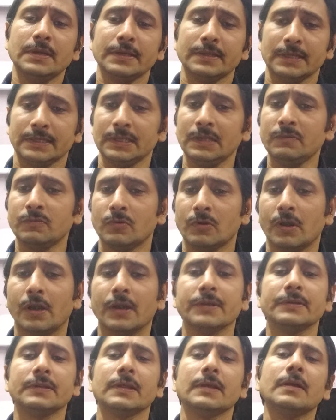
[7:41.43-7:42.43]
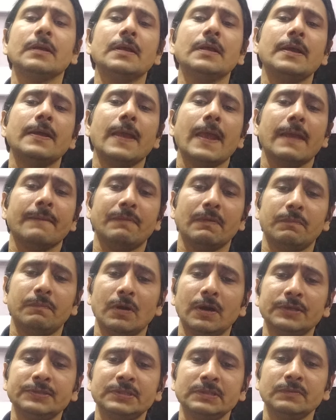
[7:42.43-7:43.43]
In other words, if a
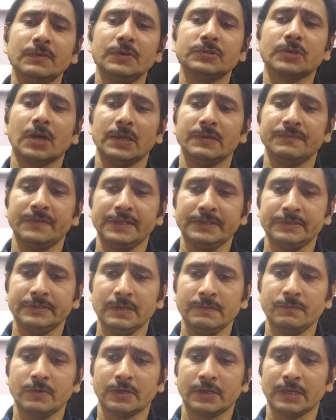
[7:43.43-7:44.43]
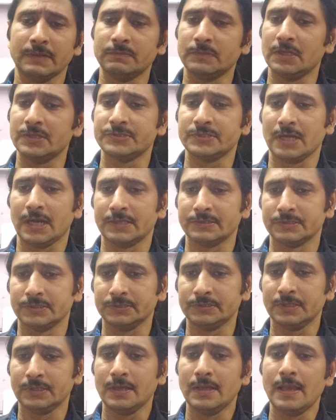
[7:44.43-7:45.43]
person was convicted for criminal
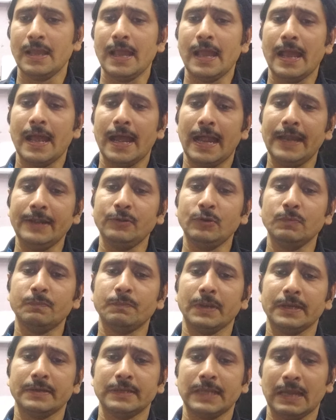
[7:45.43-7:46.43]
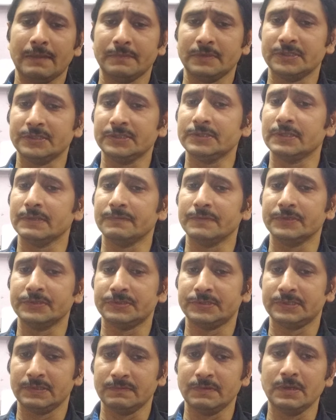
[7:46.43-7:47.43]
charges, had to pay damages in
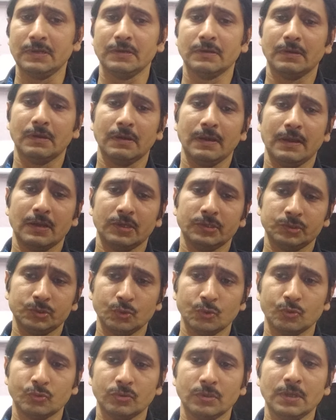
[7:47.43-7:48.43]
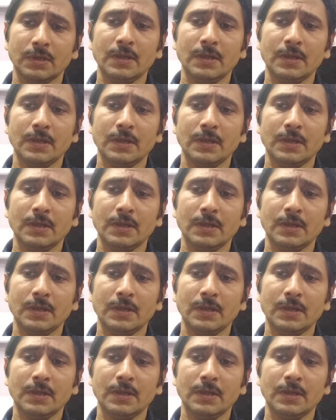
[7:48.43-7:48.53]
civil suit,